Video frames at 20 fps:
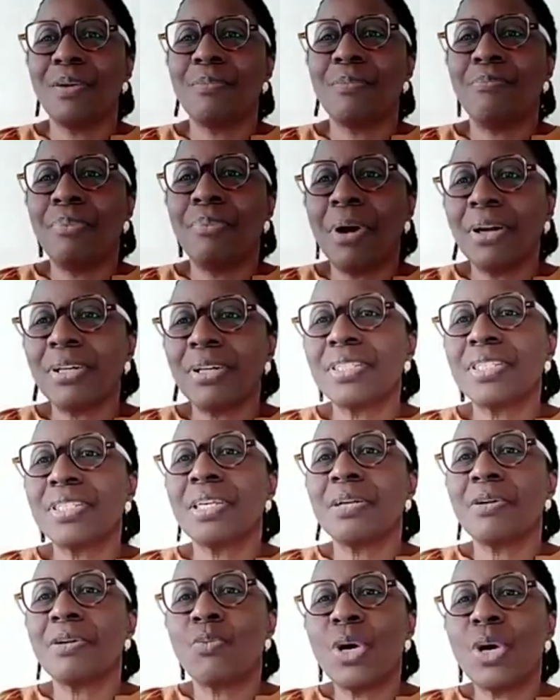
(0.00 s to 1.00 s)
But
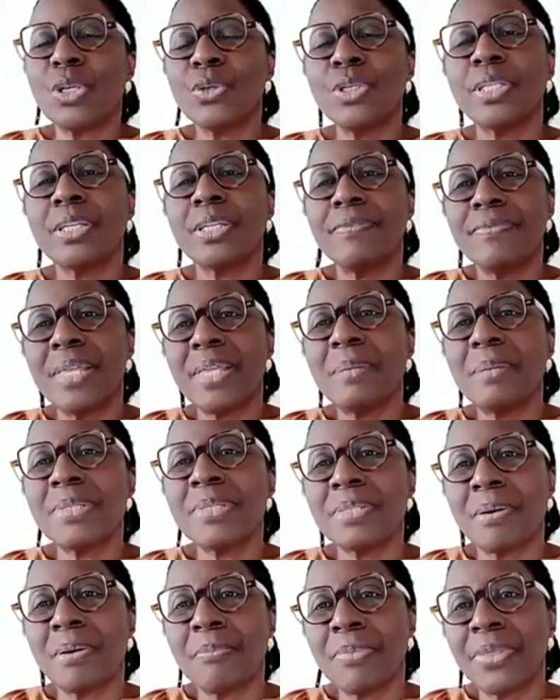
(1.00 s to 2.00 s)
when you give them
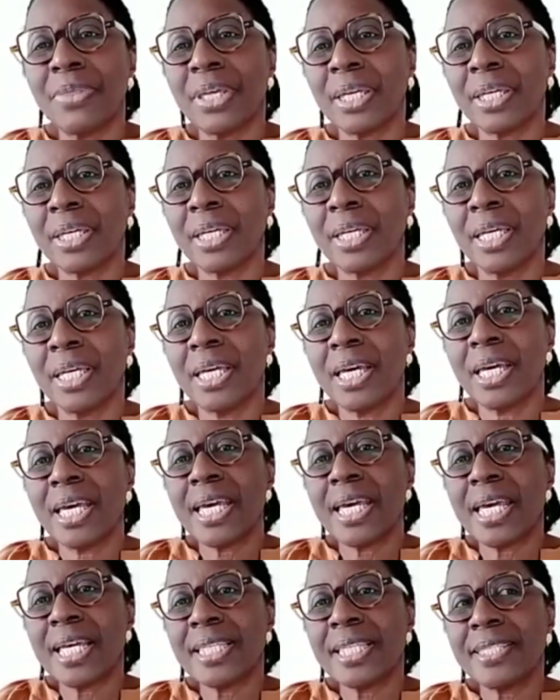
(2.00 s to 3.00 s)
something,
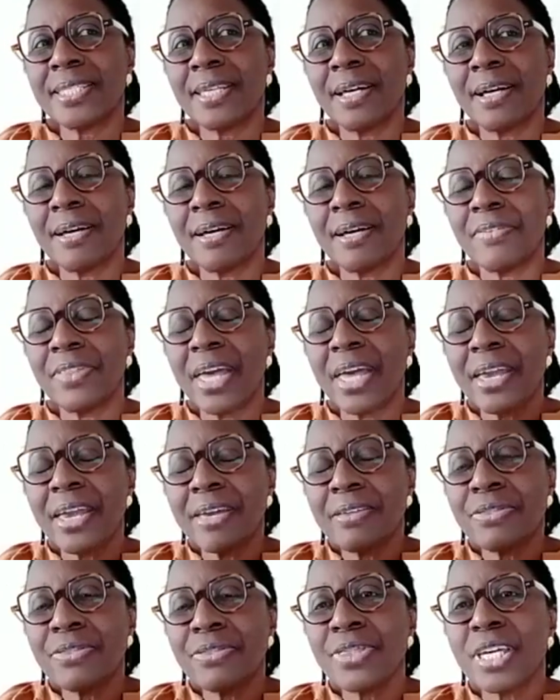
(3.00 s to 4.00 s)
it's
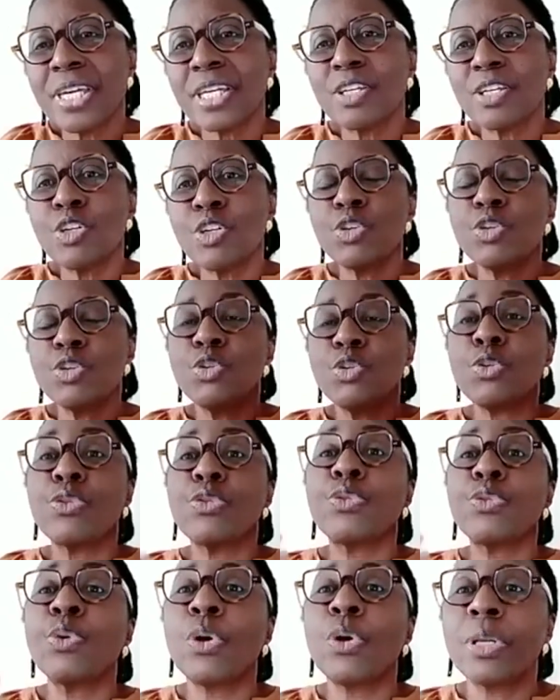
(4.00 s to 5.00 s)
they think you
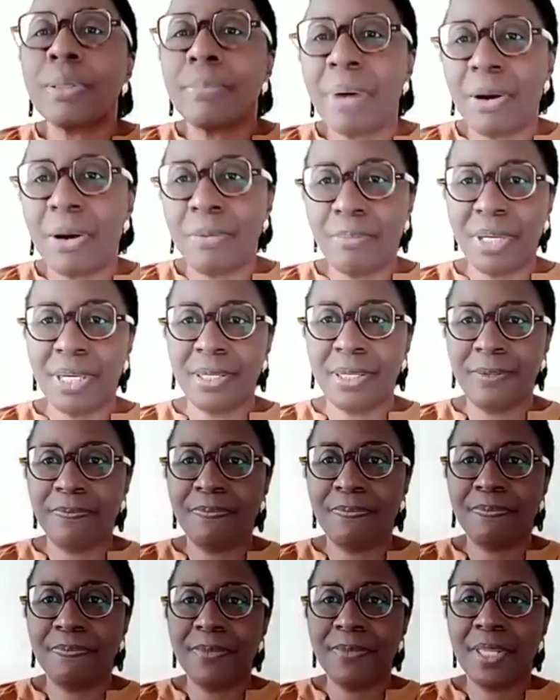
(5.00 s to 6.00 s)
thought about me.
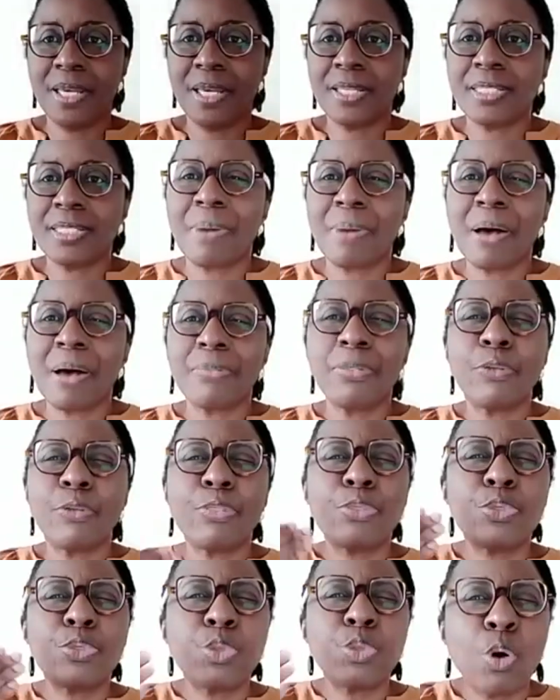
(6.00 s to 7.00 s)
It's about the
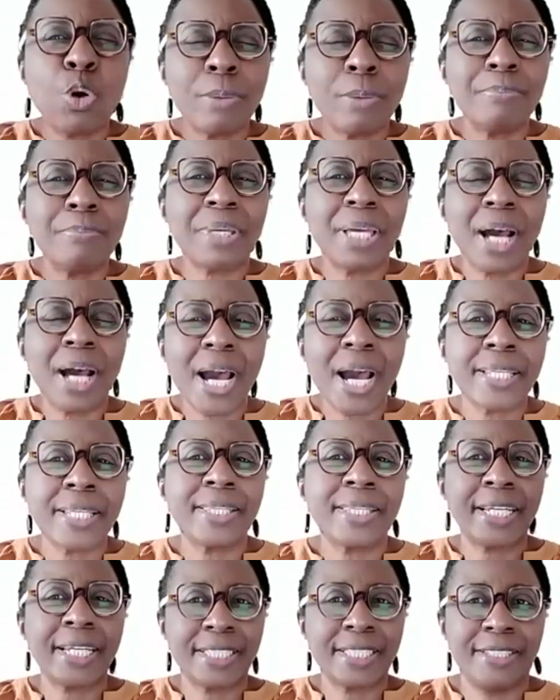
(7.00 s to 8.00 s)
thought behind
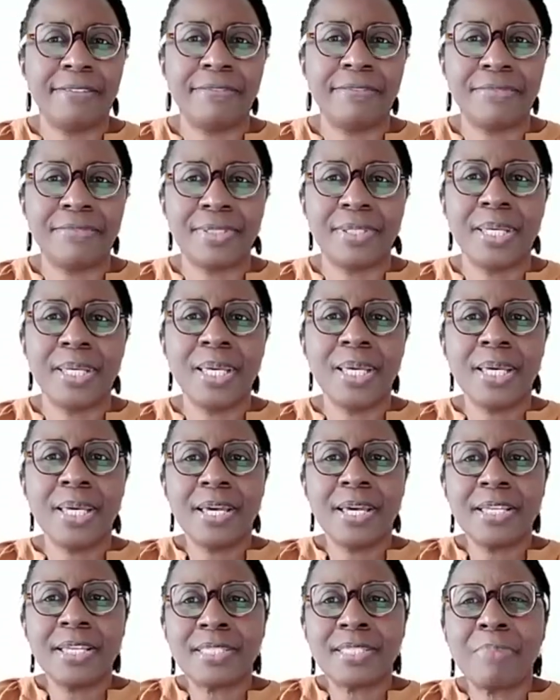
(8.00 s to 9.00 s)
that gift.
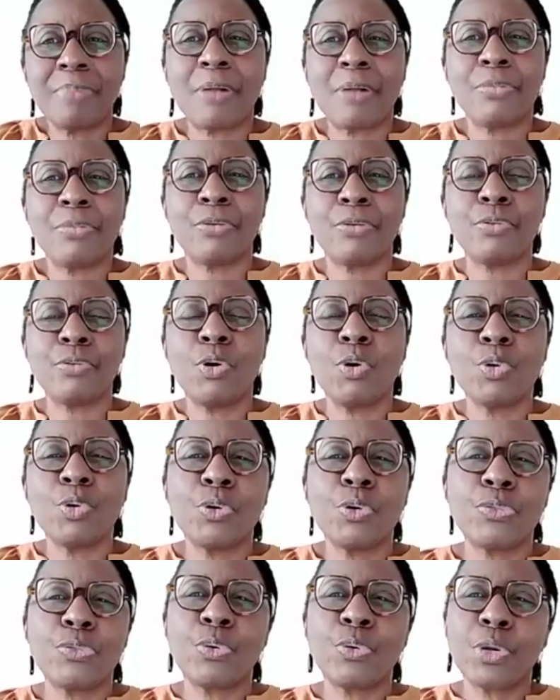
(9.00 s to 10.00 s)
It's about you
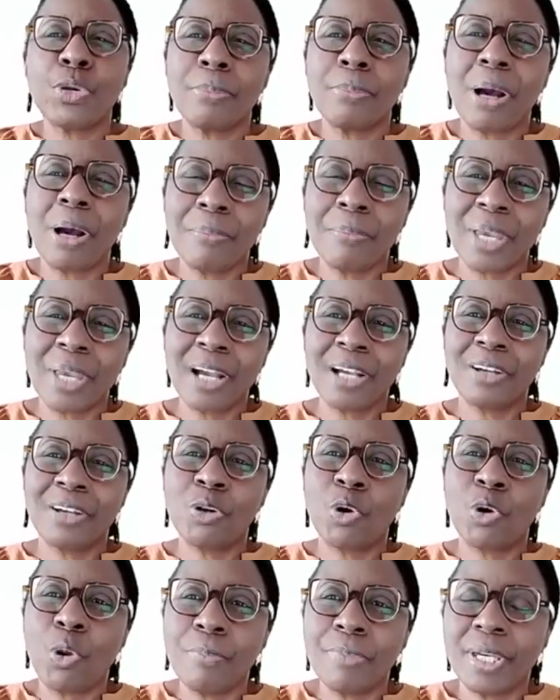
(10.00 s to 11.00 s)
thought about me and
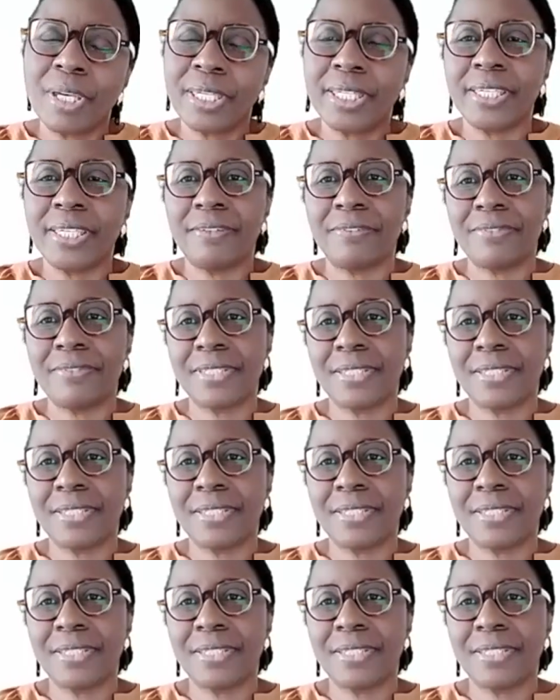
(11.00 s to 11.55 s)
brought me a gift.